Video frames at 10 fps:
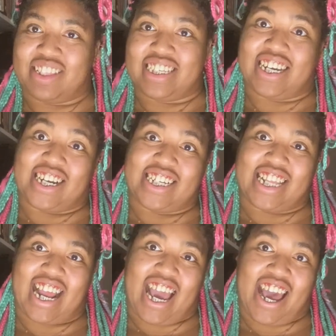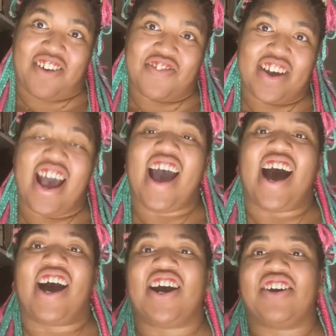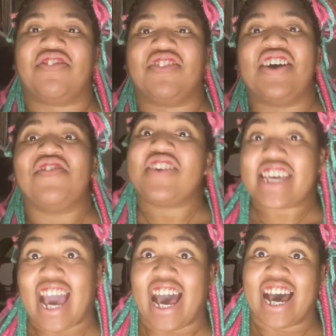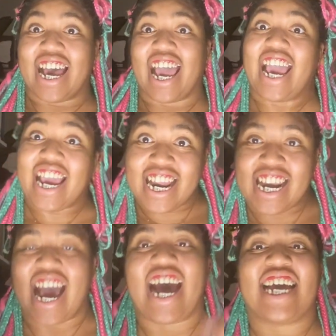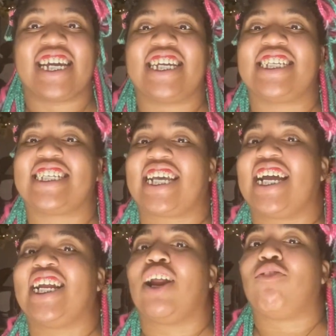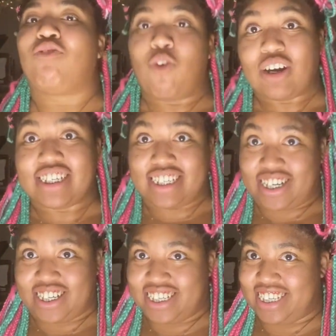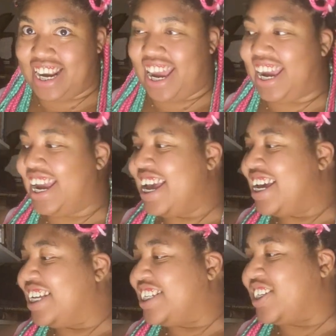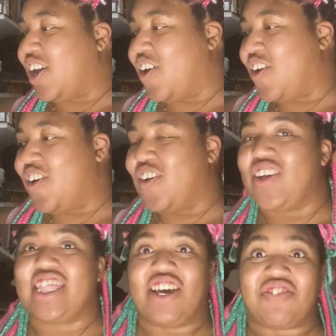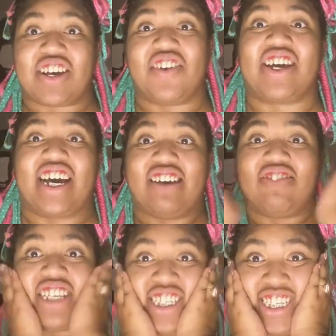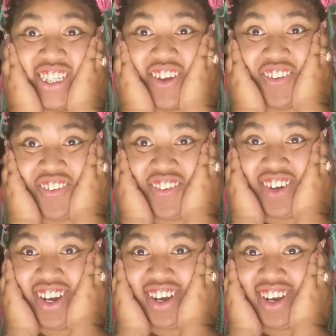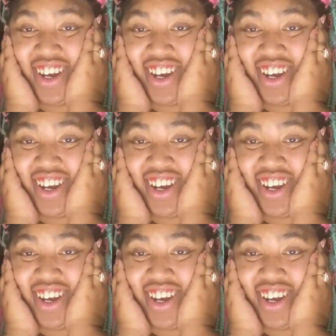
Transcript: the stickers that I have. But yeah, and I designed 4 stickers today, so they'll be going up soon.